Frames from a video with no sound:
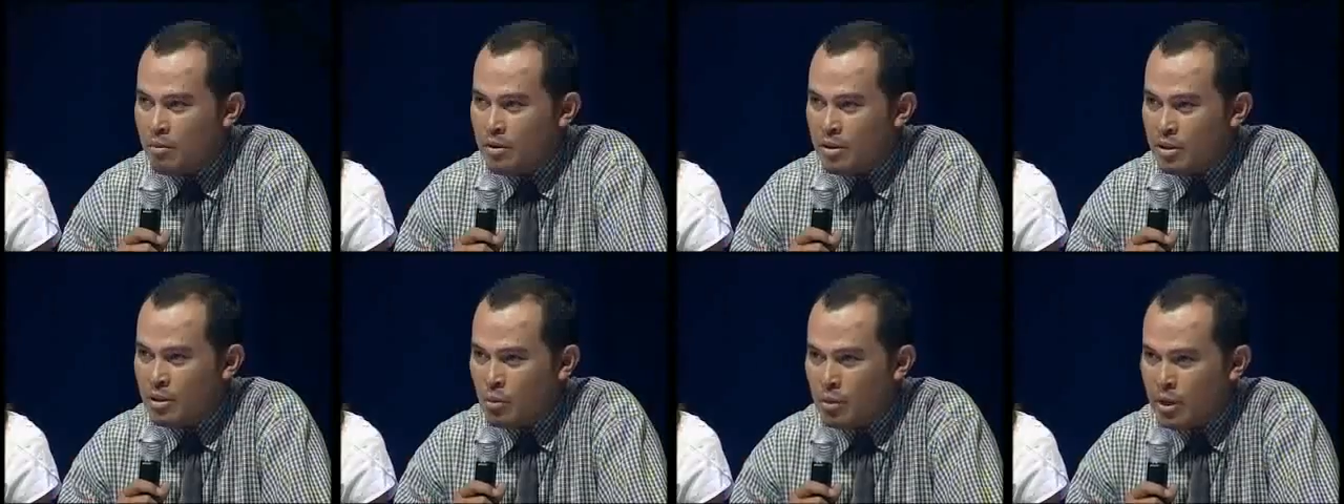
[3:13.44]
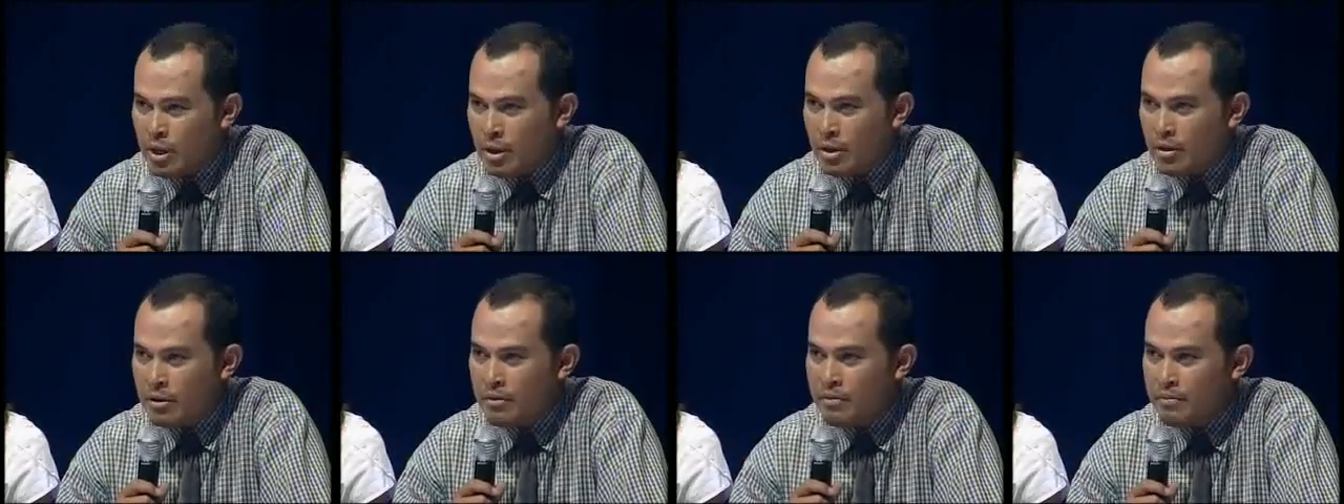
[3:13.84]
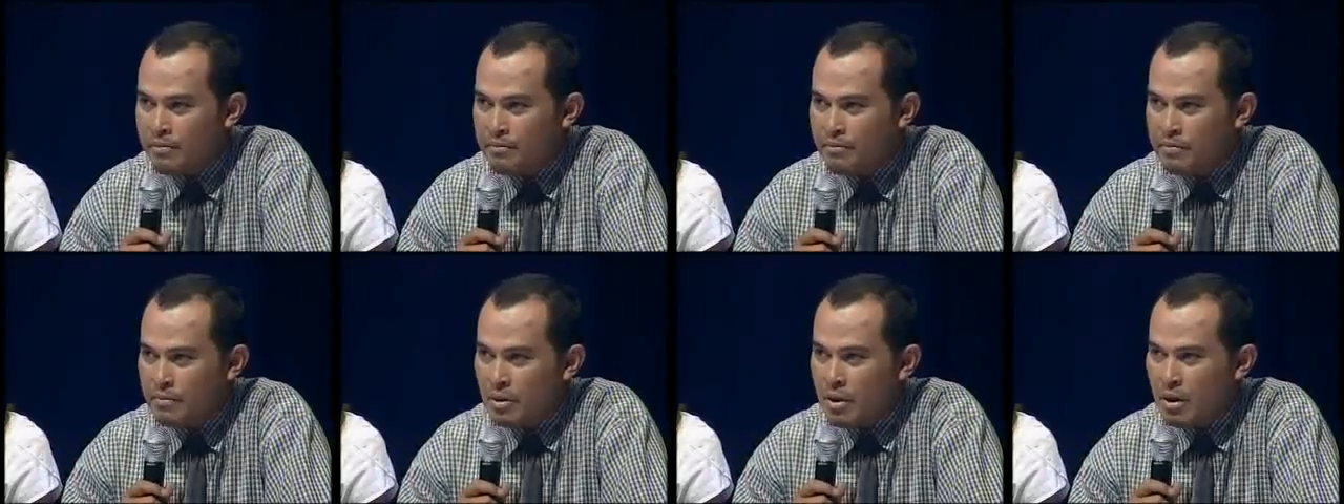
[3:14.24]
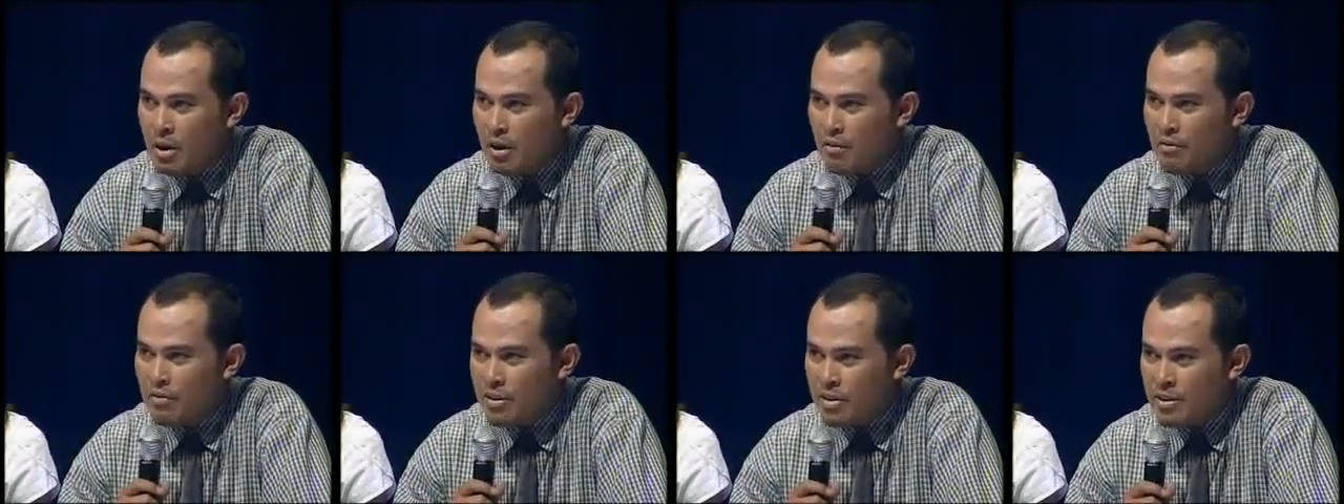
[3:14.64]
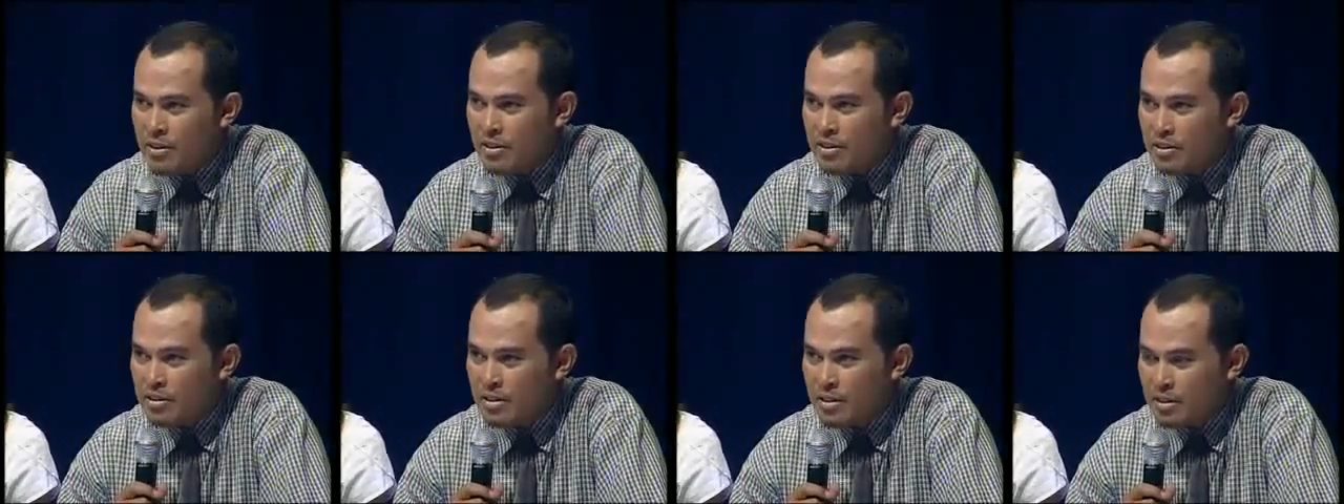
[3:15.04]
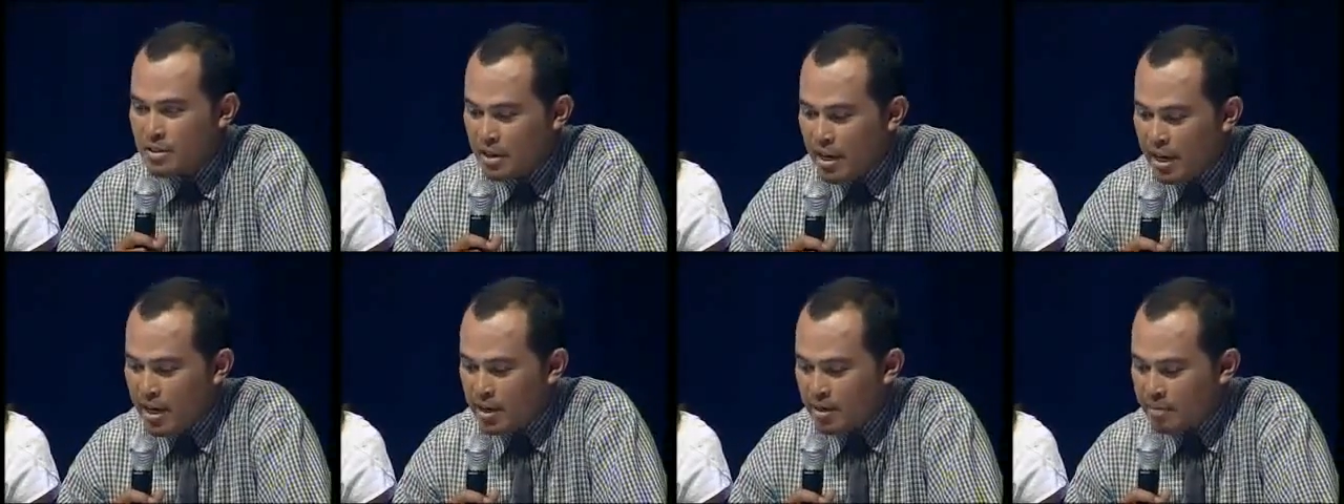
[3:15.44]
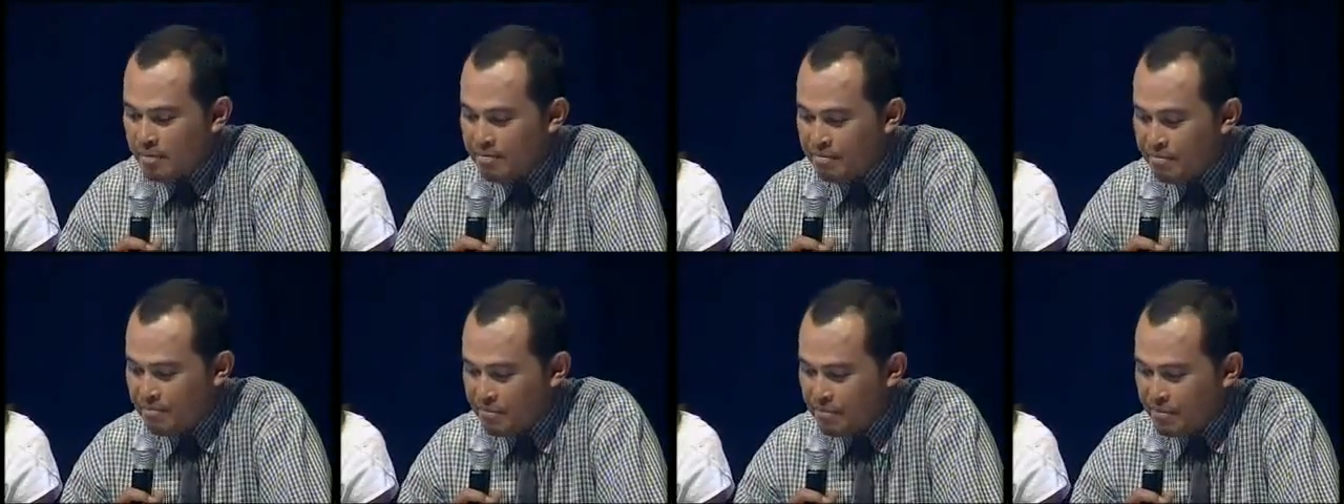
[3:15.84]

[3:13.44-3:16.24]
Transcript: to be the winner of this game.